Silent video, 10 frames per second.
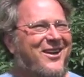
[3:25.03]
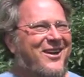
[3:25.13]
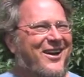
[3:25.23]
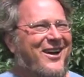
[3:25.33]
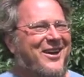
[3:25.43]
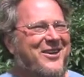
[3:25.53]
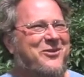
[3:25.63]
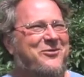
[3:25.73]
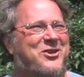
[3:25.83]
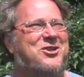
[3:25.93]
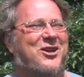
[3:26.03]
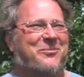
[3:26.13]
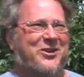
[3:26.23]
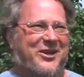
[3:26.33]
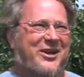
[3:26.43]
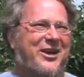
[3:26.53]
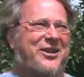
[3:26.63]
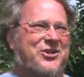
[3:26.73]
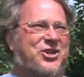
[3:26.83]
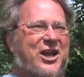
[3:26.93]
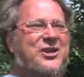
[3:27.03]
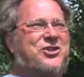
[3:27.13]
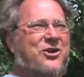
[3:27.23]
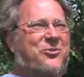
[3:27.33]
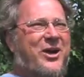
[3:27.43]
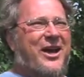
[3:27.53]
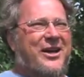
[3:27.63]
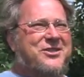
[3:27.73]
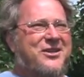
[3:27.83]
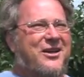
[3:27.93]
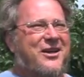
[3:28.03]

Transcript: uh, convincing them that they needed to change their ways.